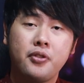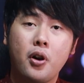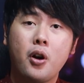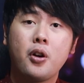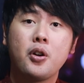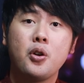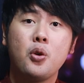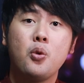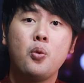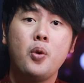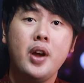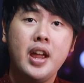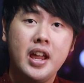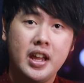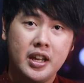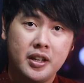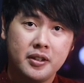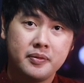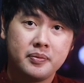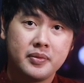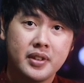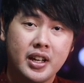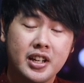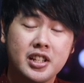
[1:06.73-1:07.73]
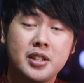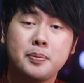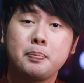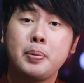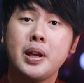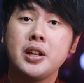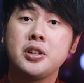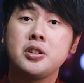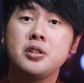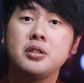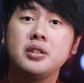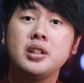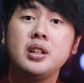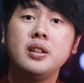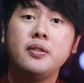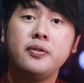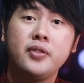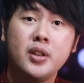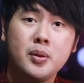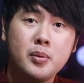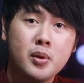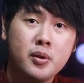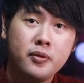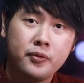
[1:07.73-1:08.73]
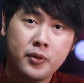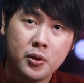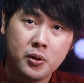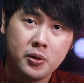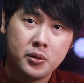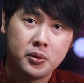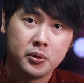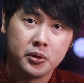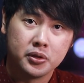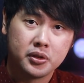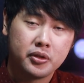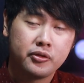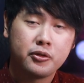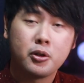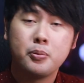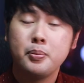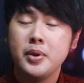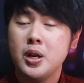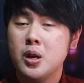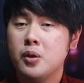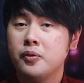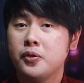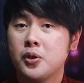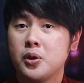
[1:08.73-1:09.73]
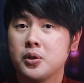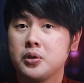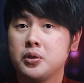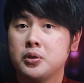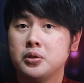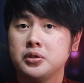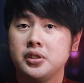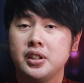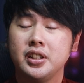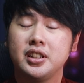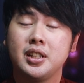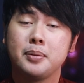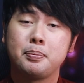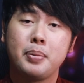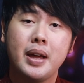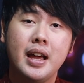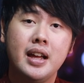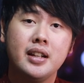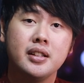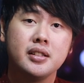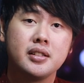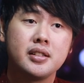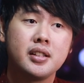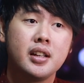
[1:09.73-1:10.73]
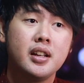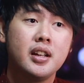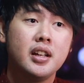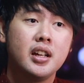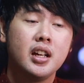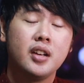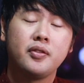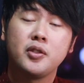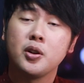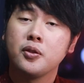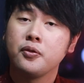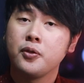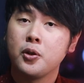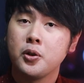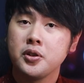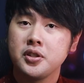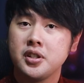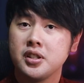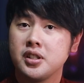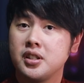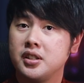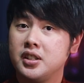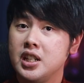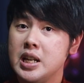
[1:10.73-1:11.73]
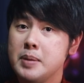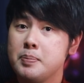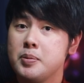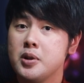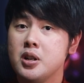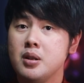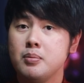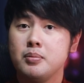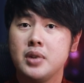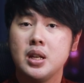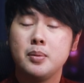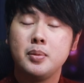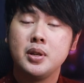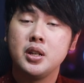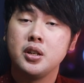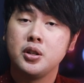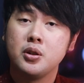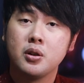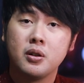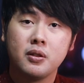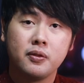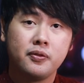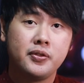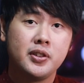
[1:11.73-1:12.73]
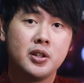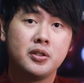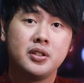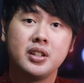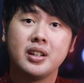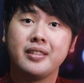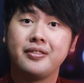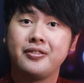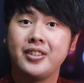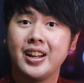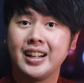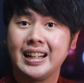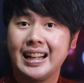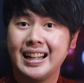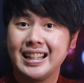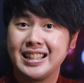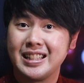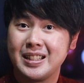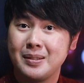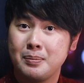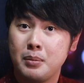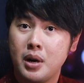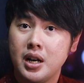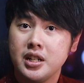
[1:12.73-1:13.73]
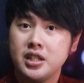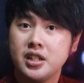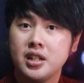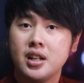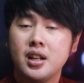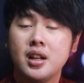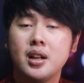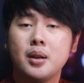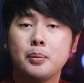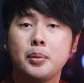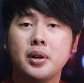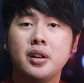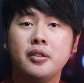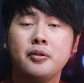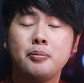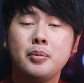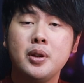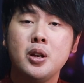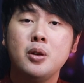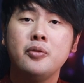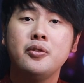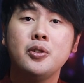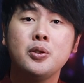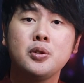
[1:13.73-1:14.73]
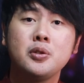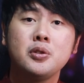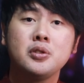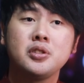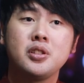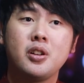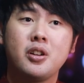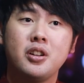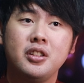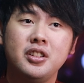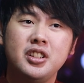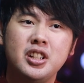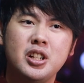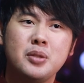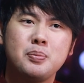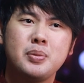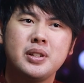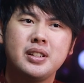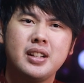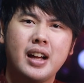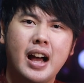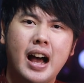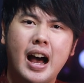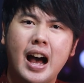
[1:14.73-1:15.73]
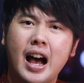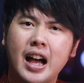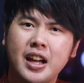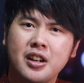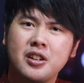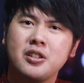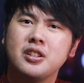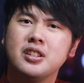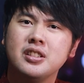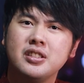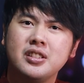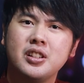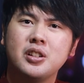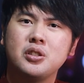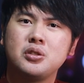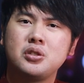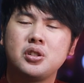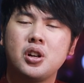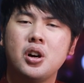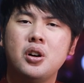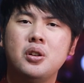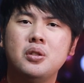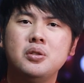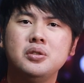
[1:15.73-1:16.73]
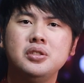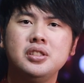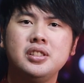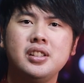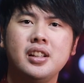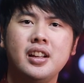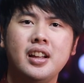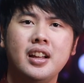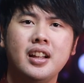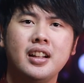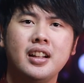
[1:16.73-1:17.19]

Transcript: far away, especially female vocals. For male vocals, it depends. If their voice is deeper, maybe you don't feel the effect as much, but if male vocals are a little bit higher in their tones,